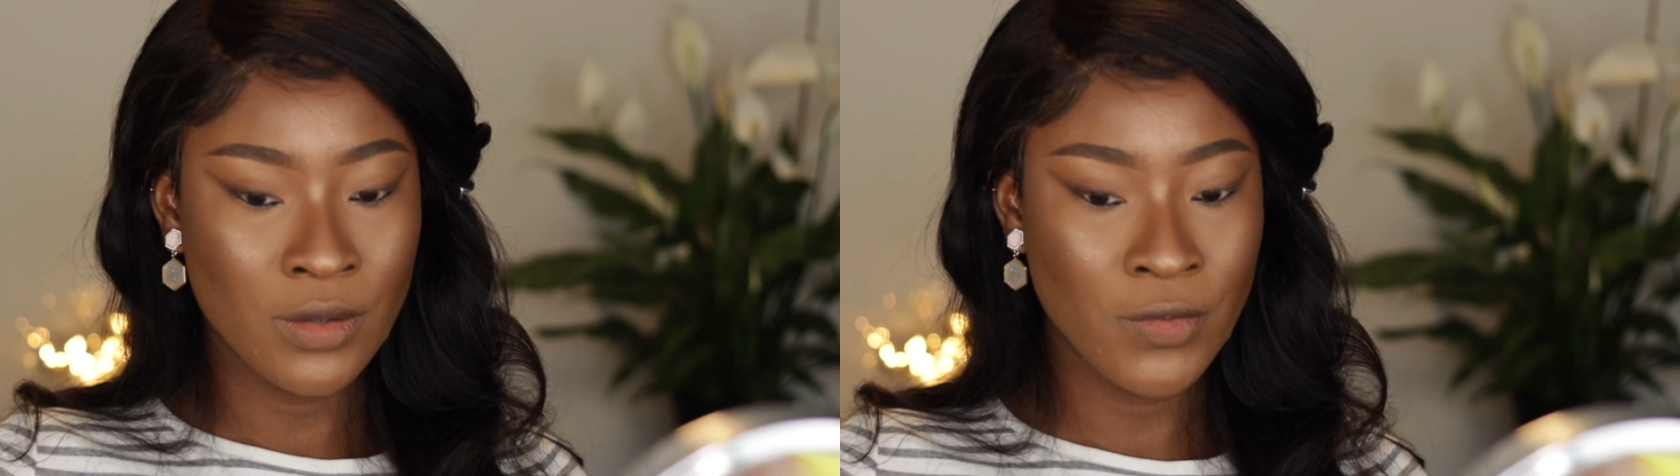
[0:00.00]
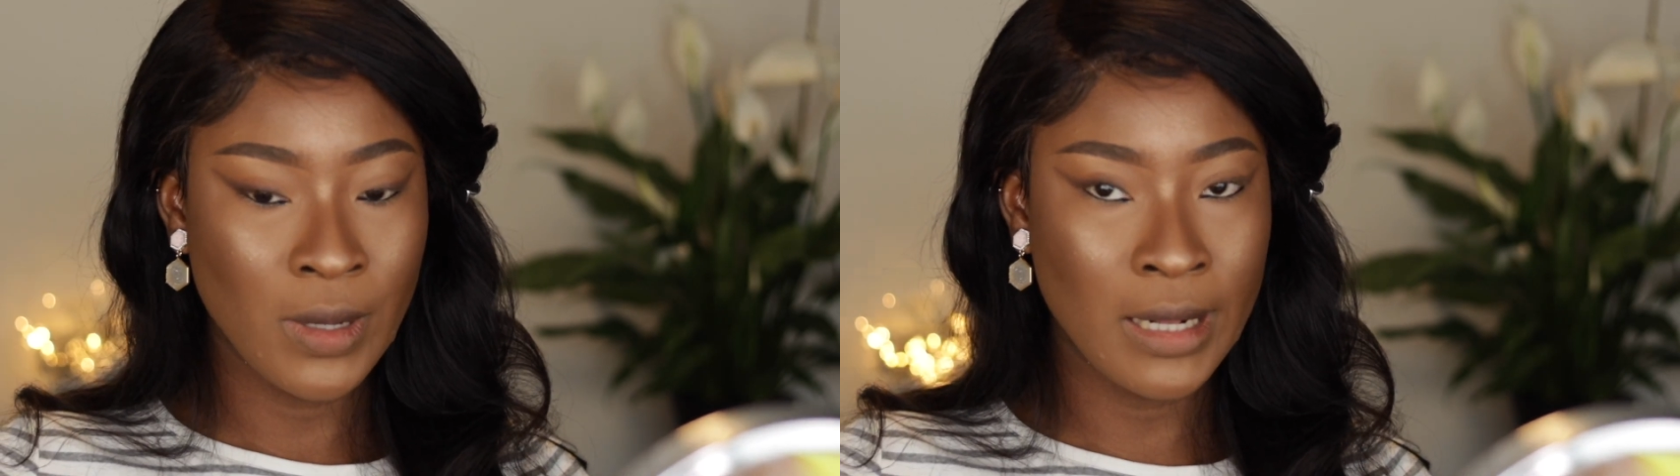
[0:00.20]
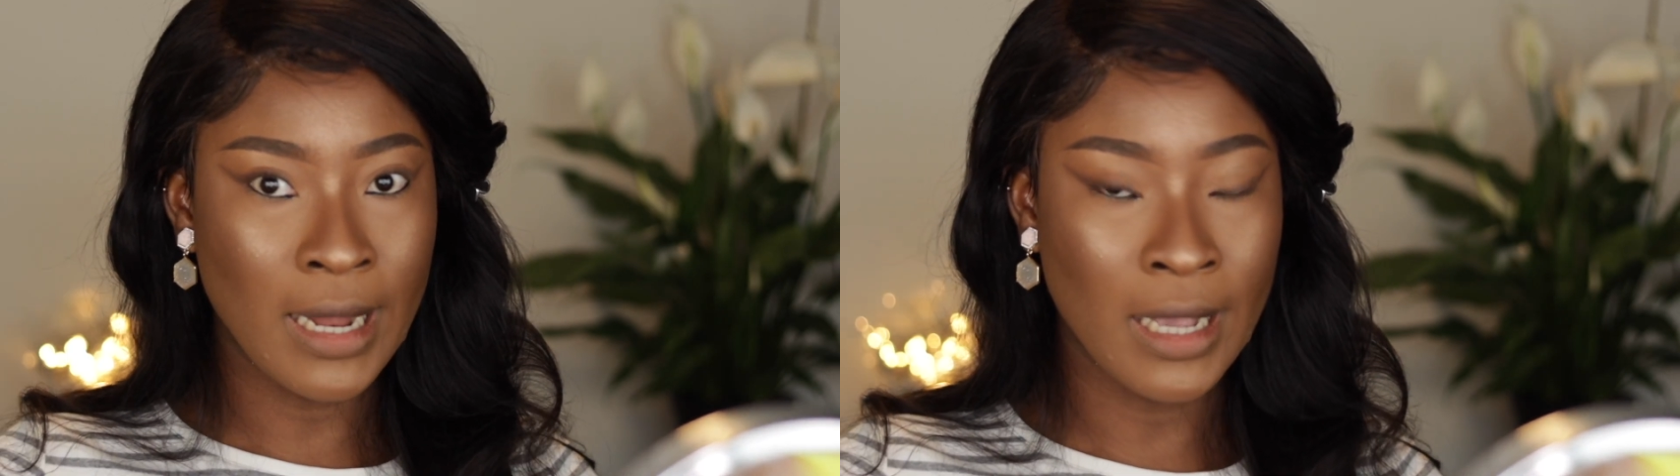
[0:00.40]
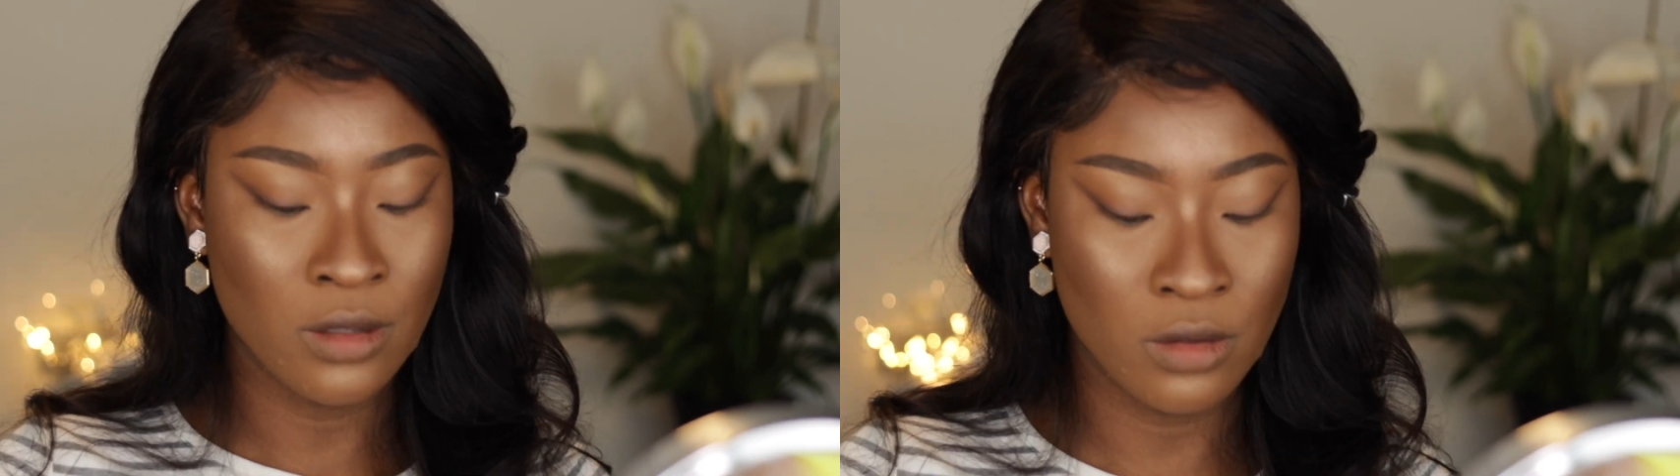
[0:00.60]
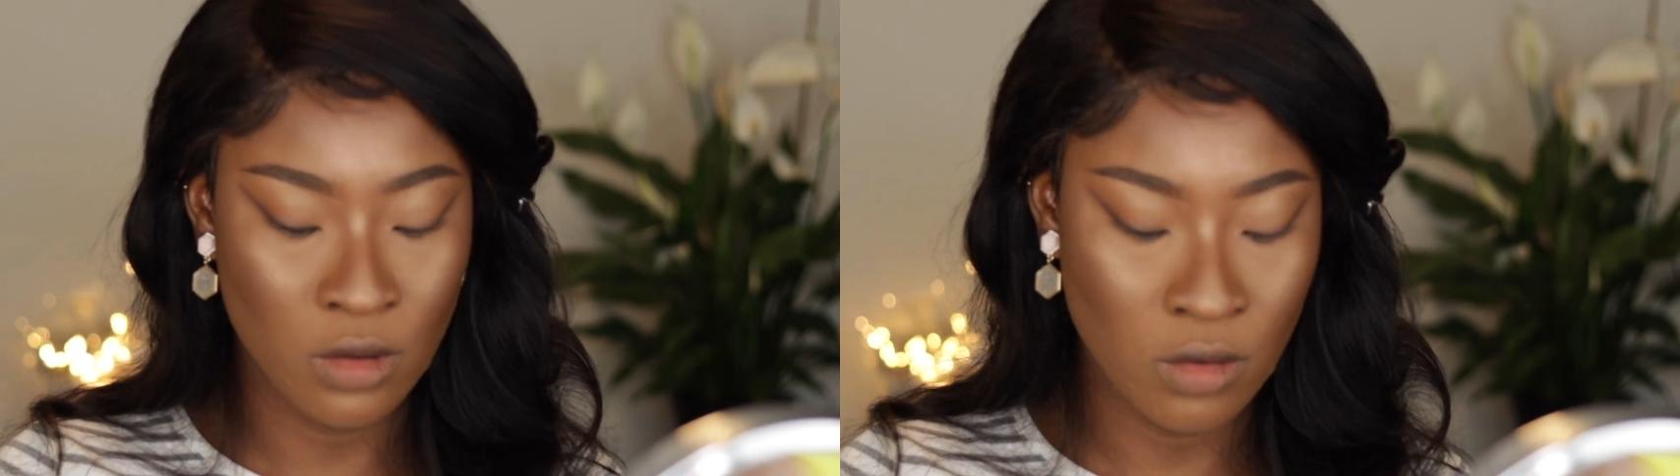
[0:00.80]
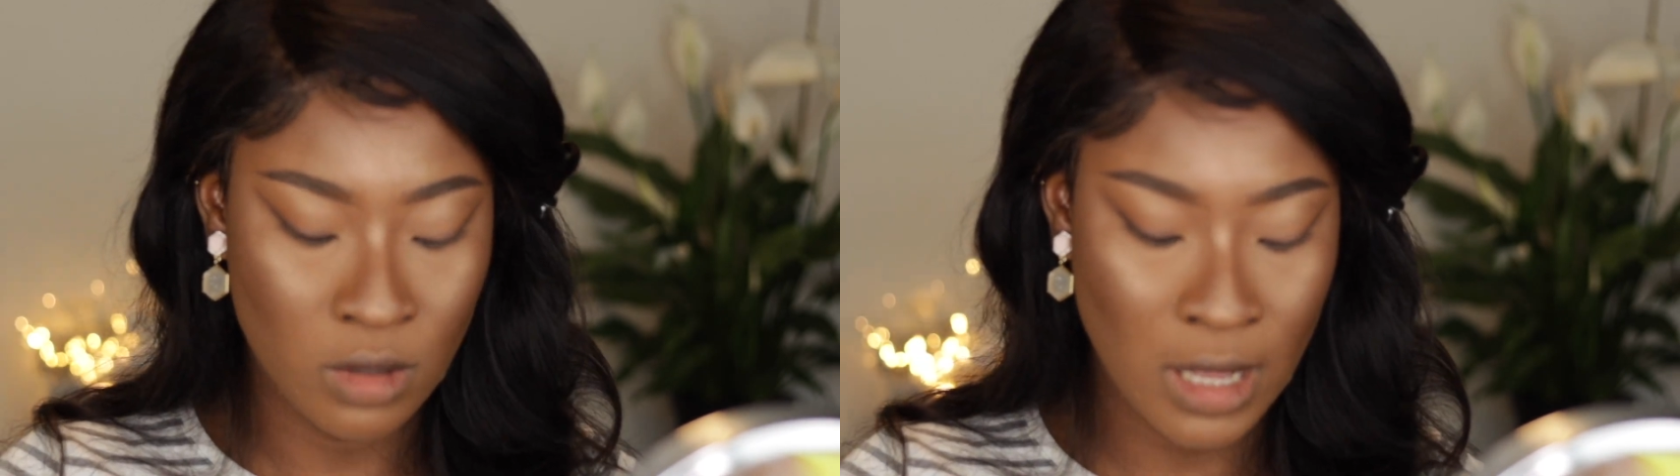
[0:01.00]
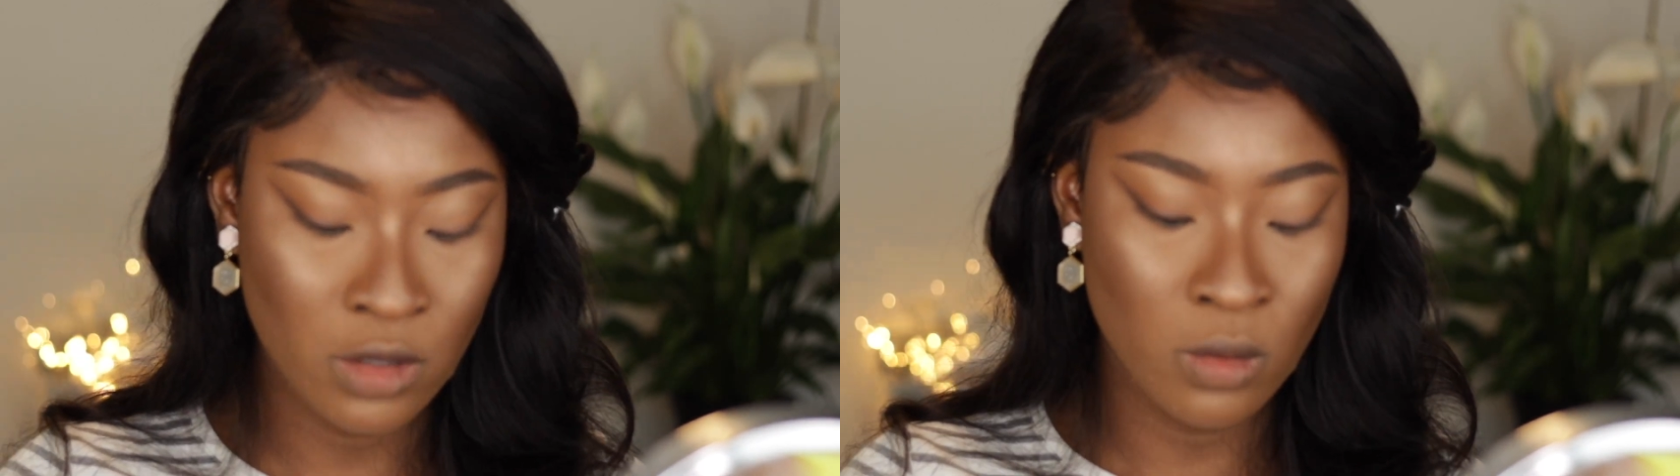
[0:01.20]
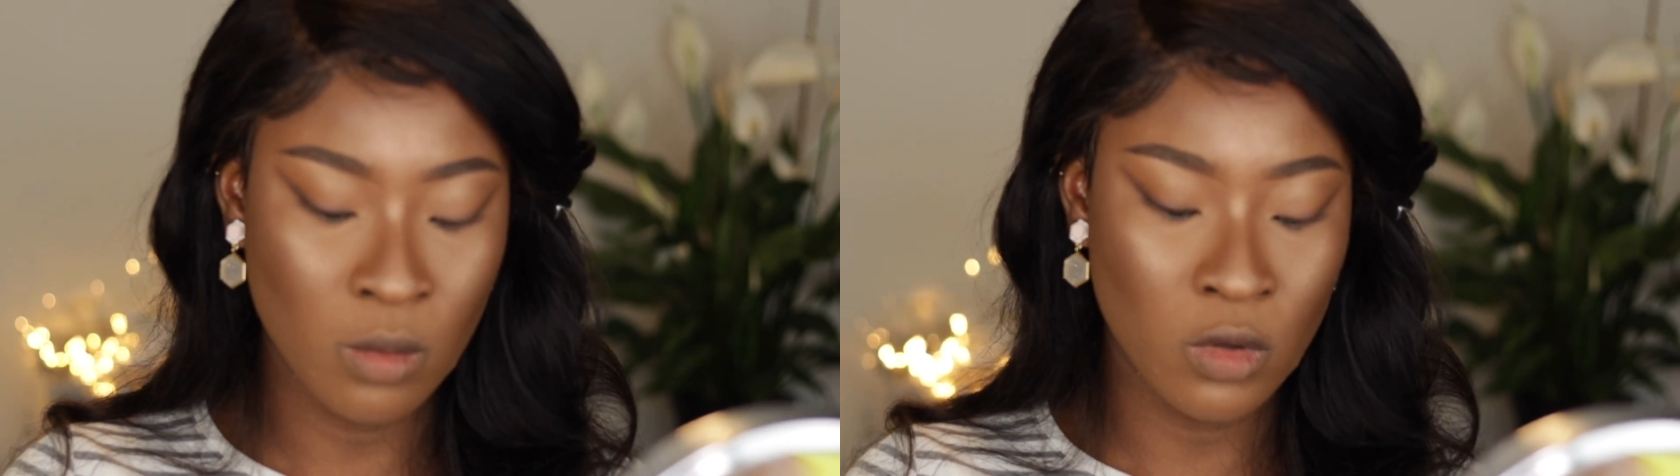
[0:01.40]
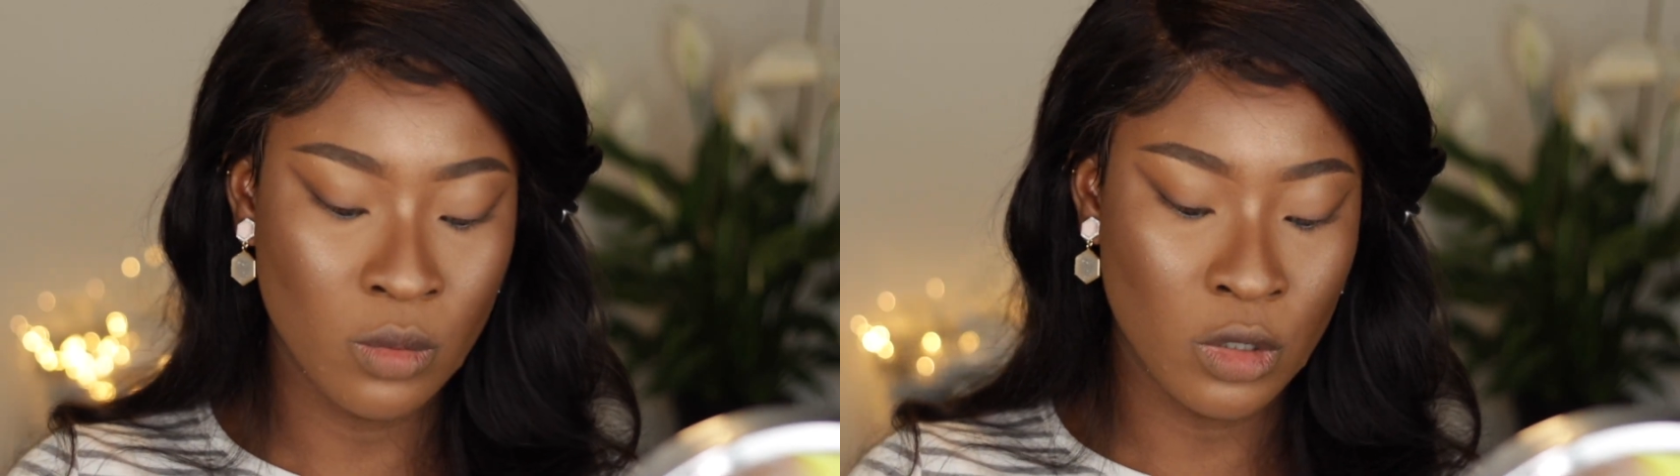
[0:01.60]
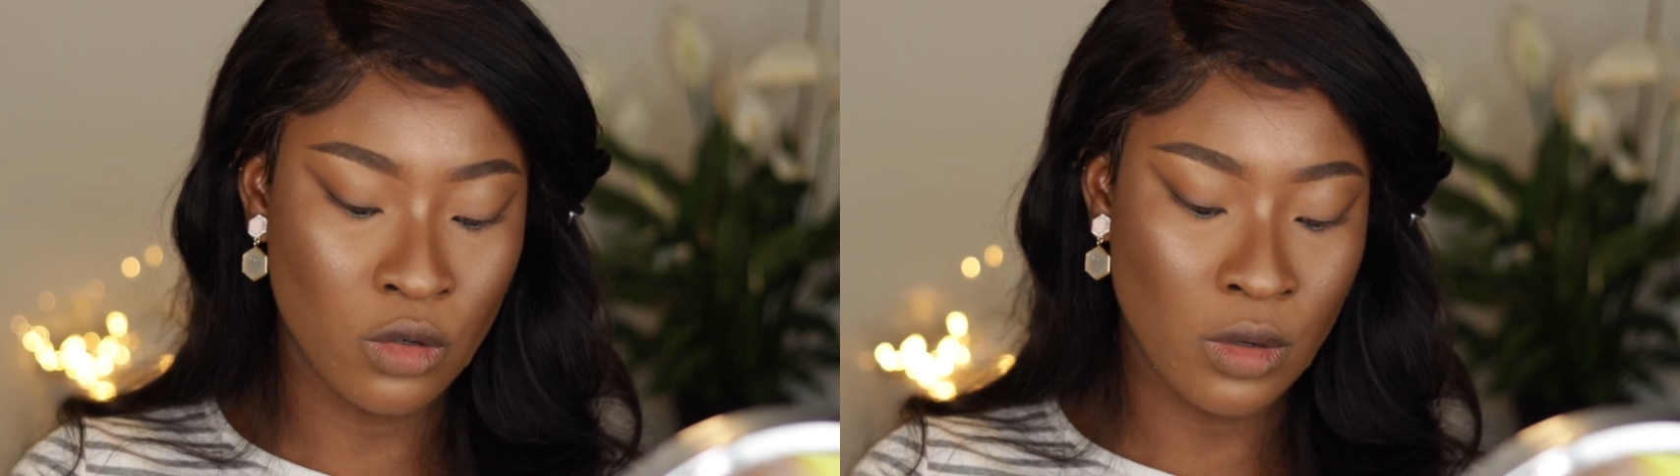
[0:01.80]
thin line, so that's what I'm going
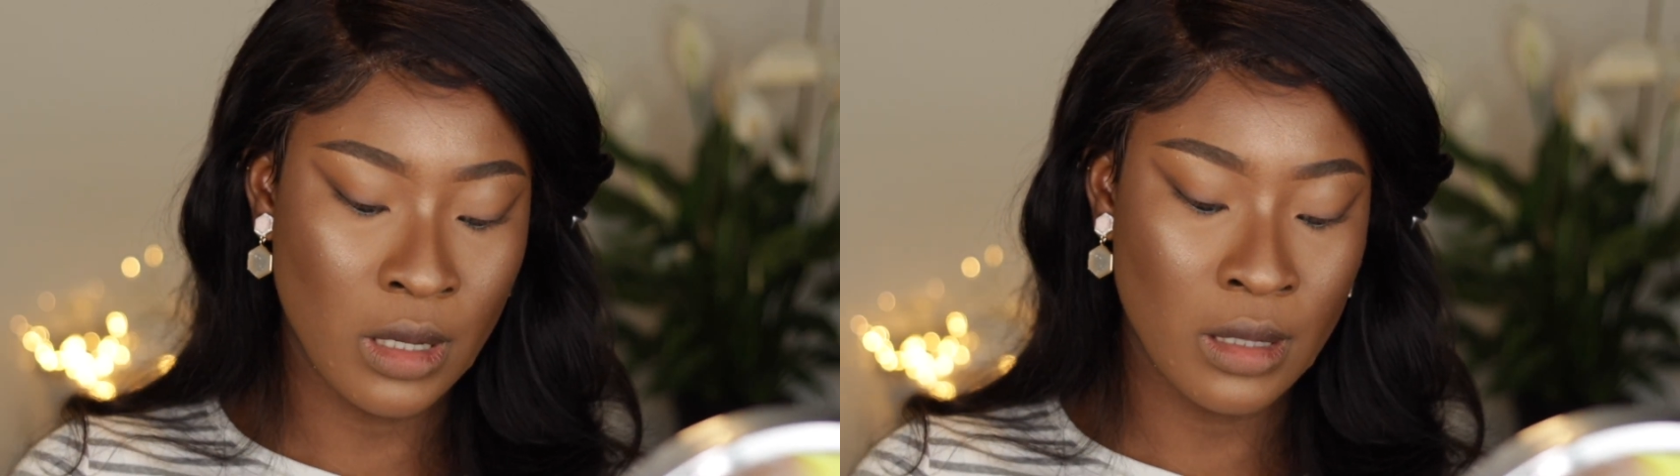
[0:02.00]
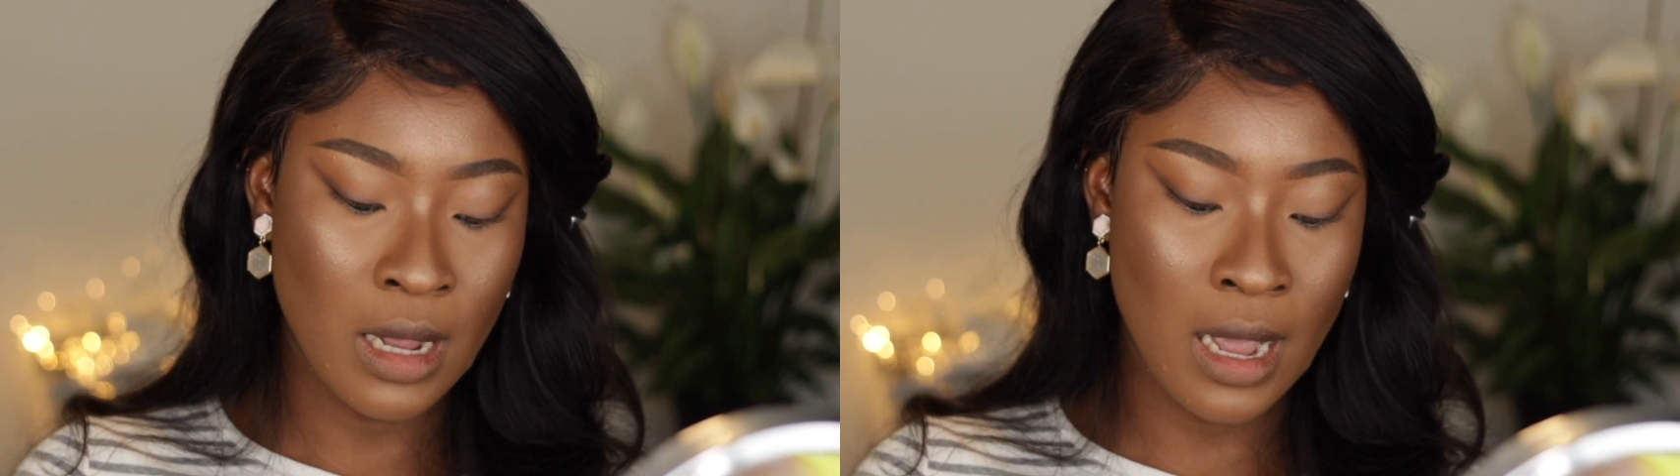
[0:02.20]
to be doing.